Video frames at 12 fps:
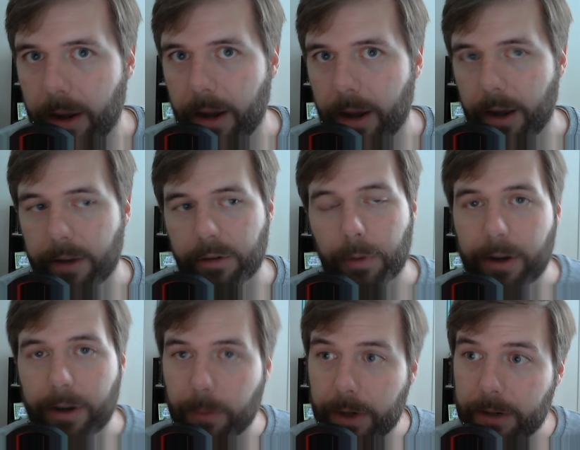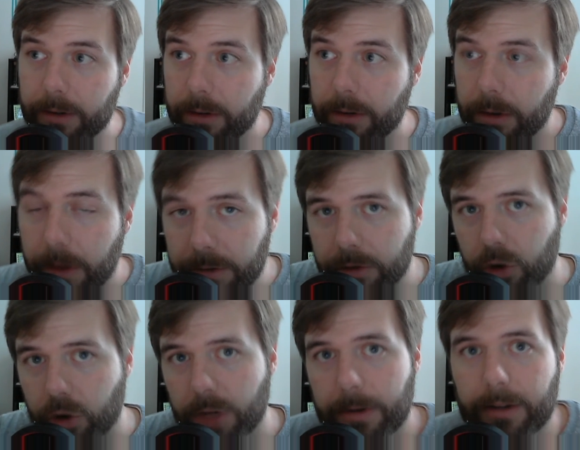And so when he does the
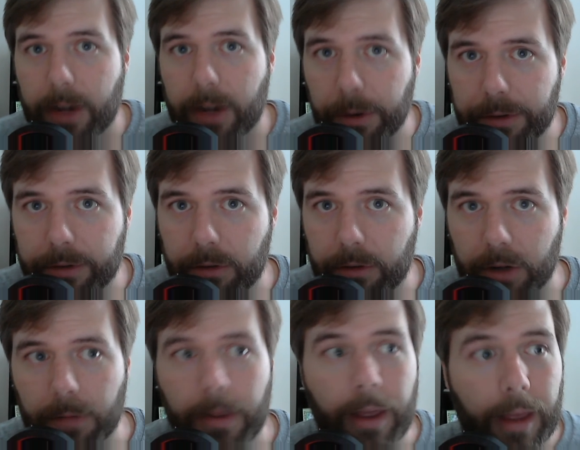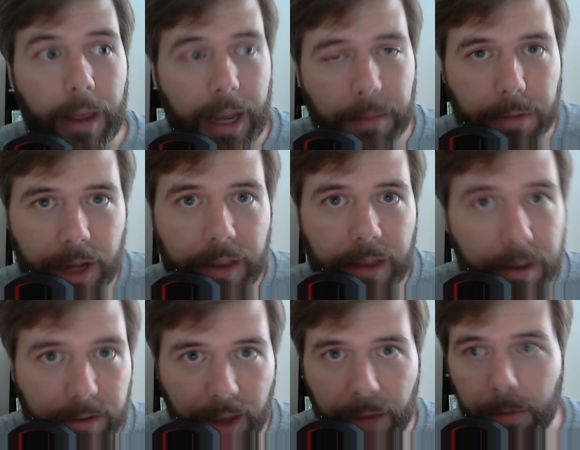stream, he titles the stream, "Hey, I'm playing this
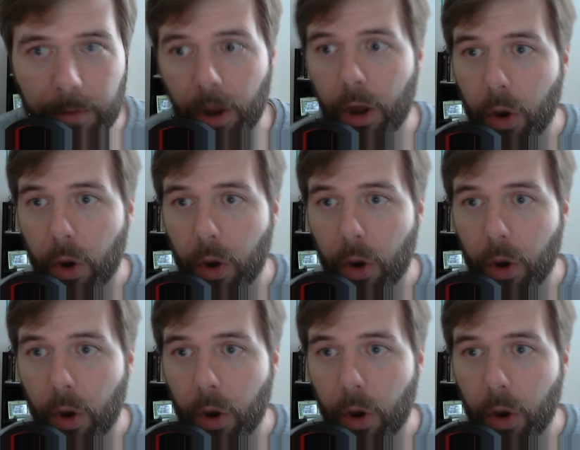game